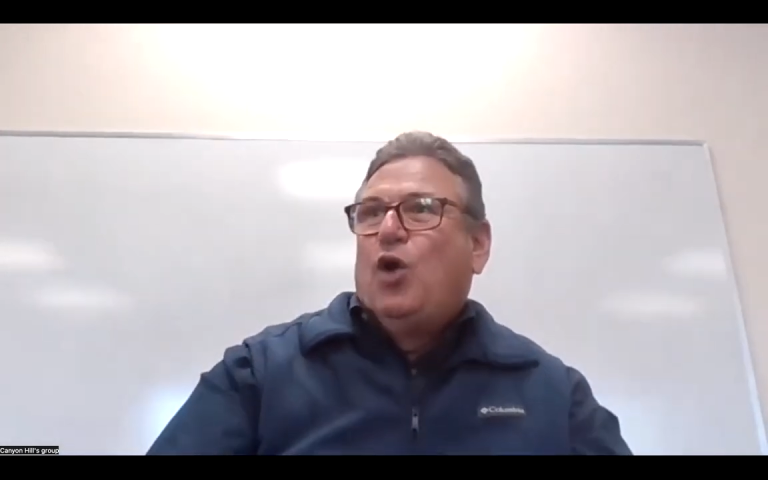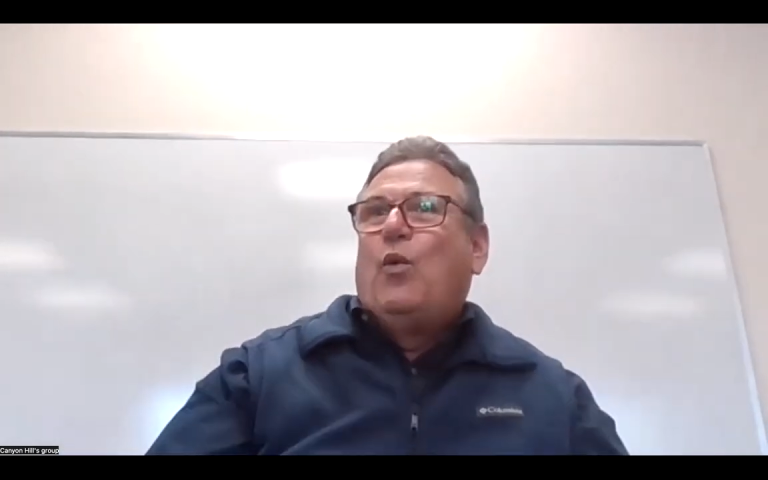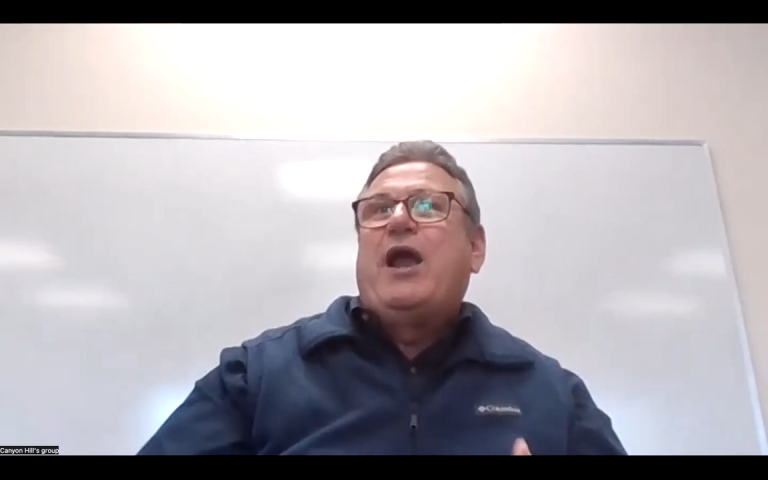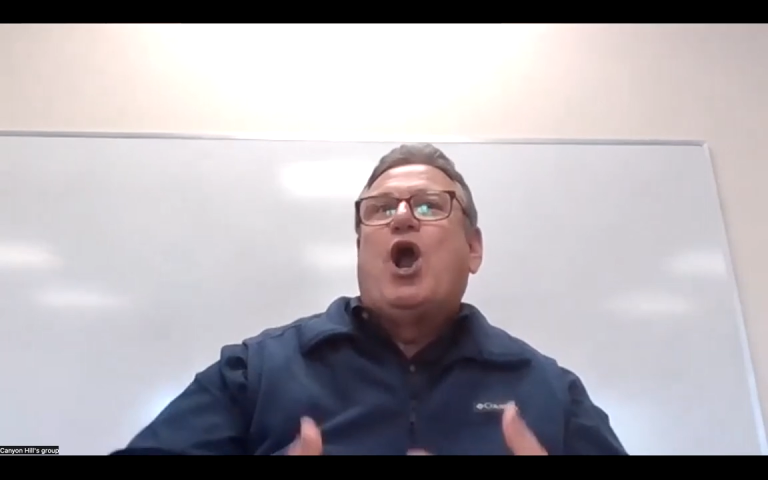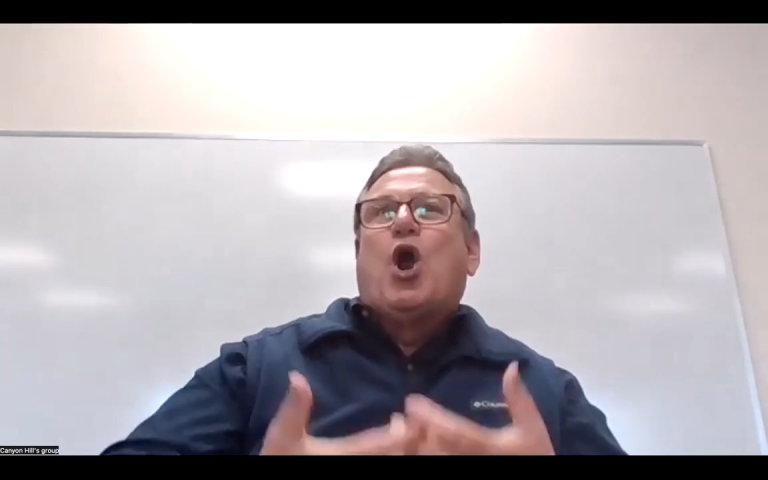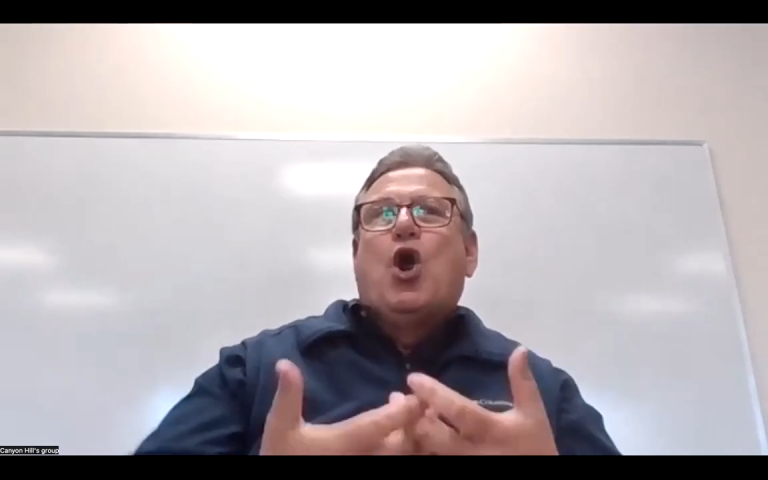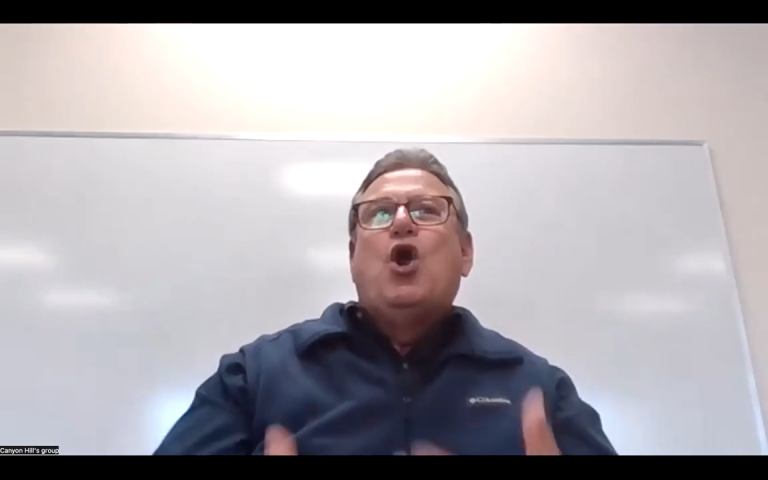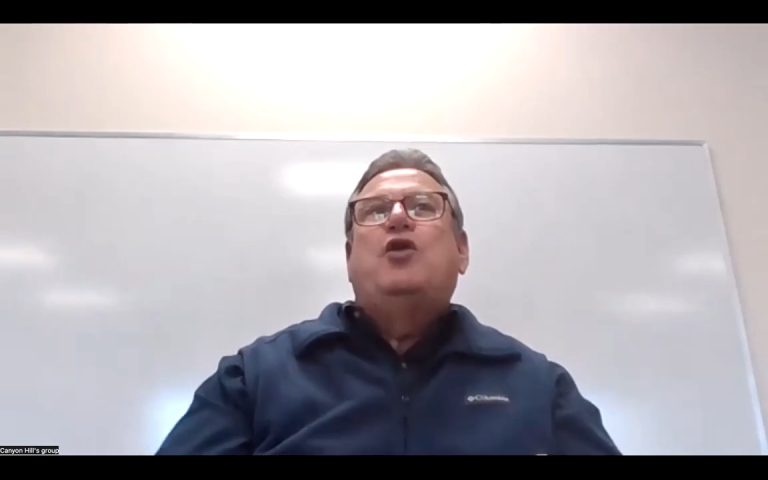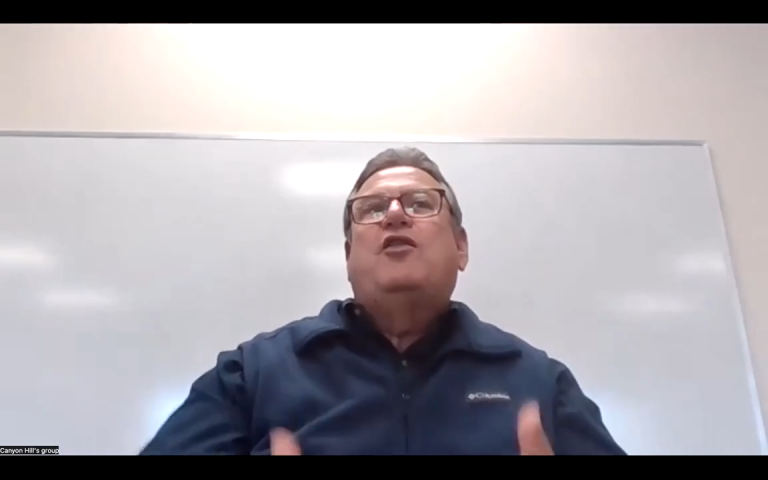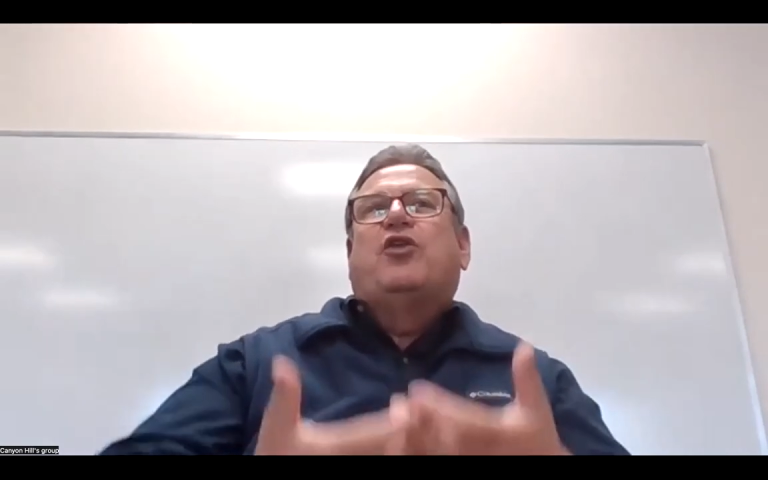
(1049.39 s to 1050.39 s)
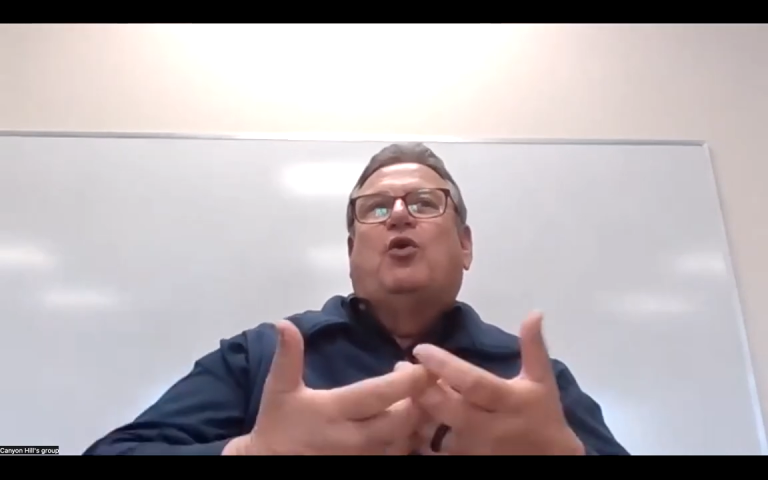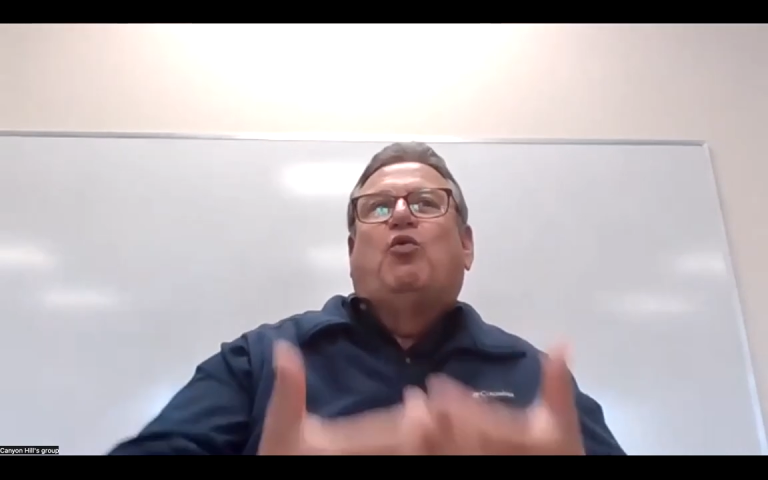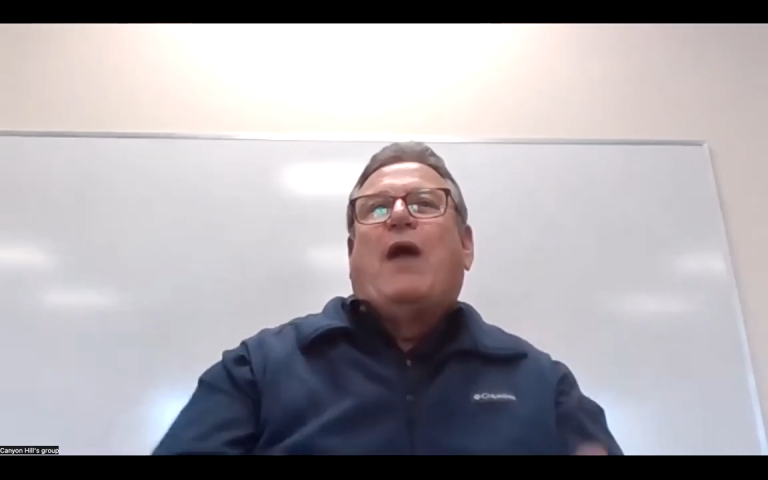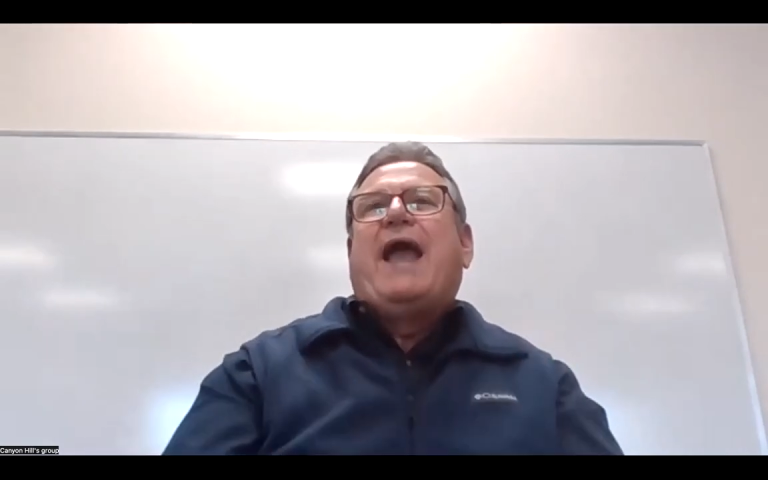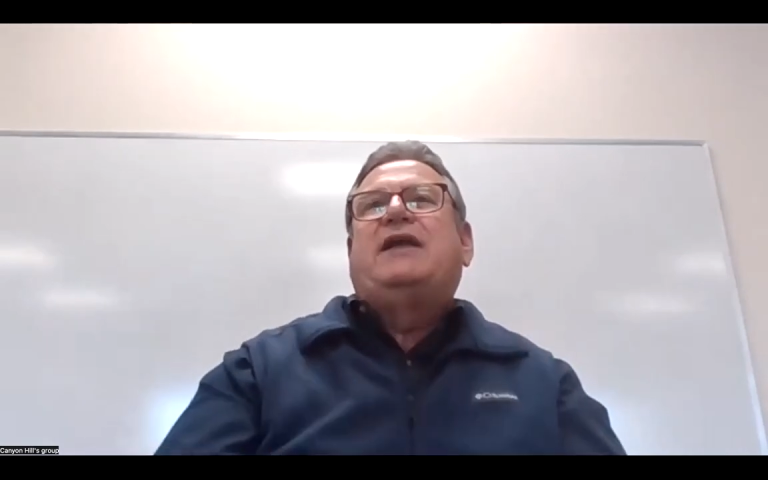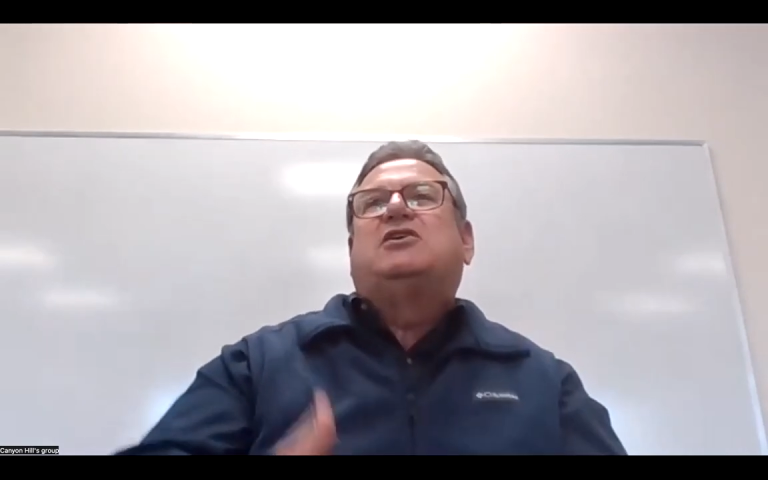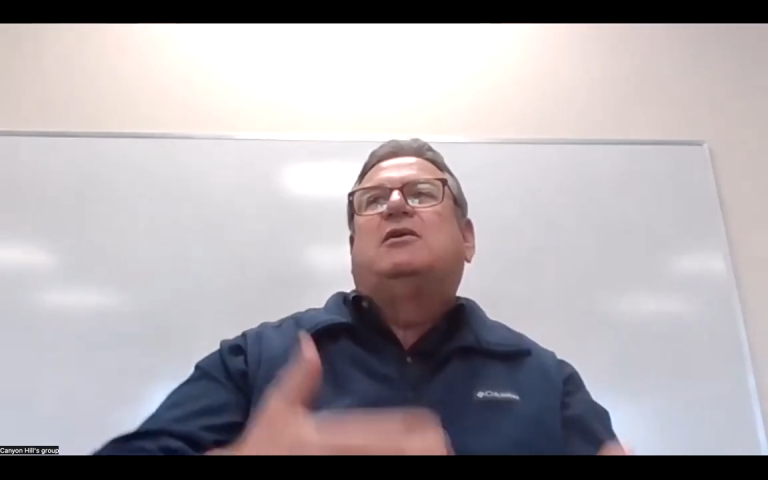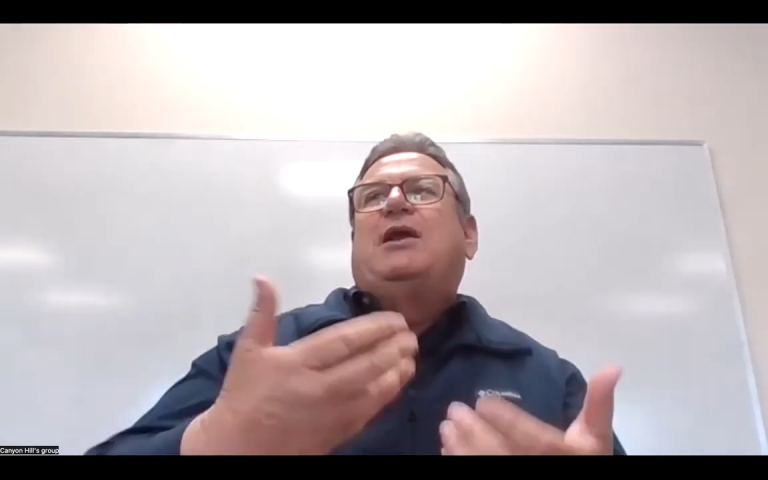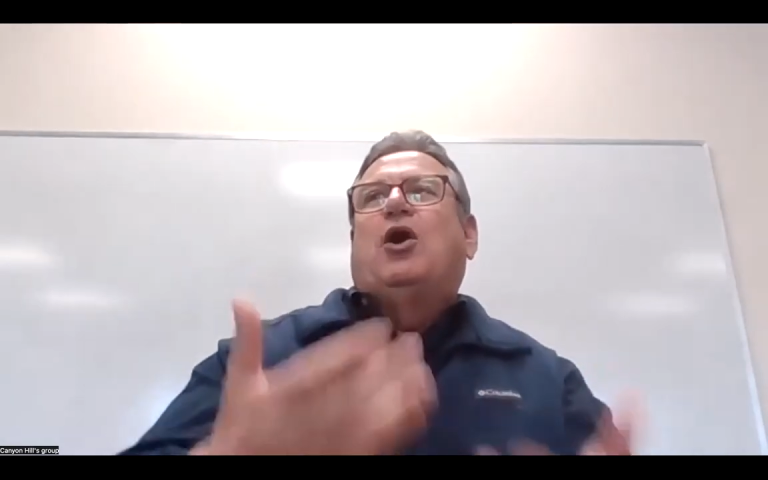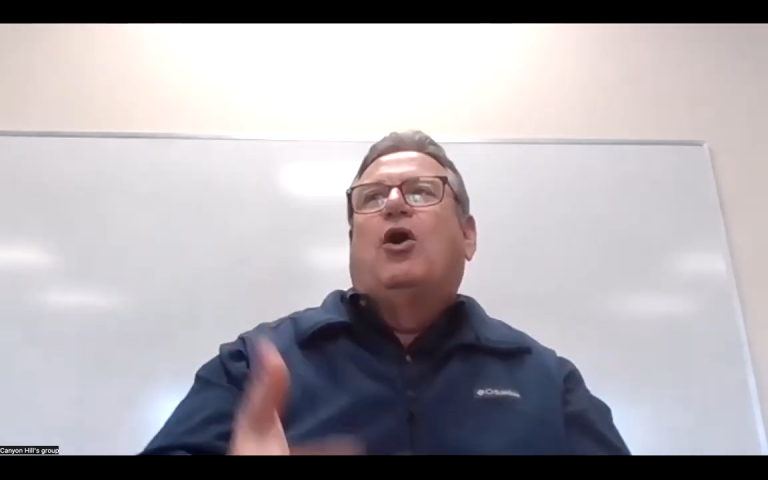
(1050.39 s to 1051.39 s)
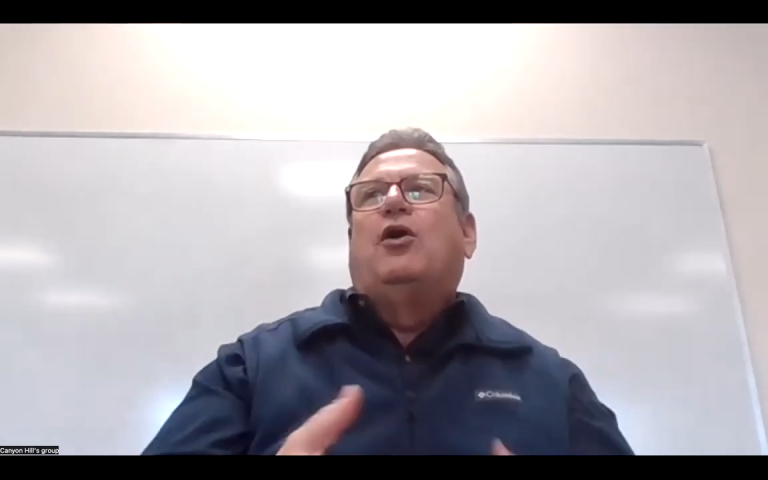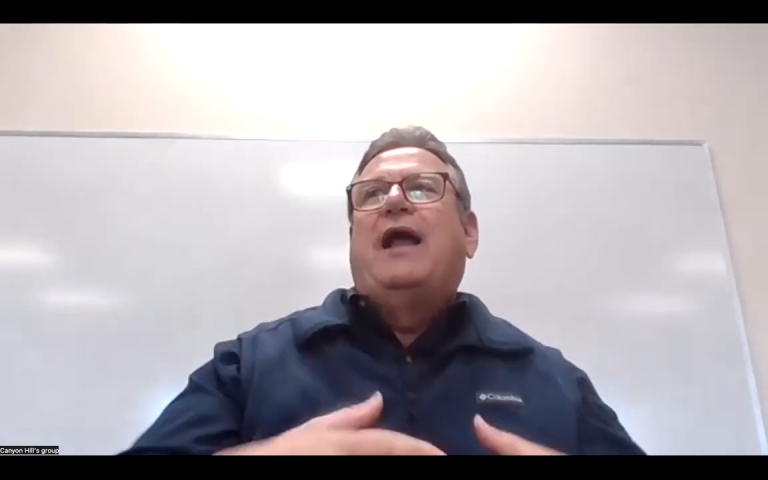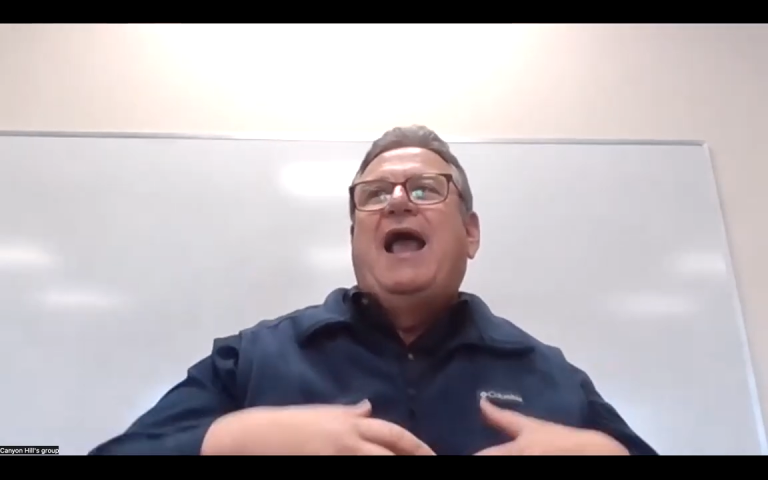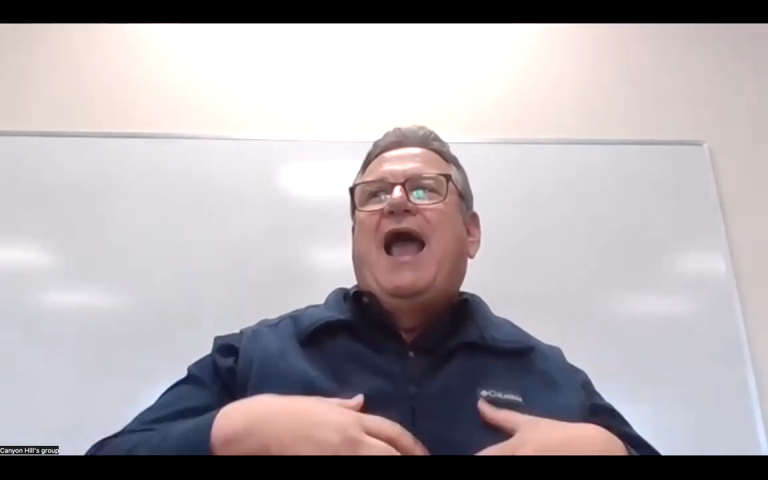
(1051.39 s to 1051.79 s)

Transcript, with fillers: we earn the right to be heard,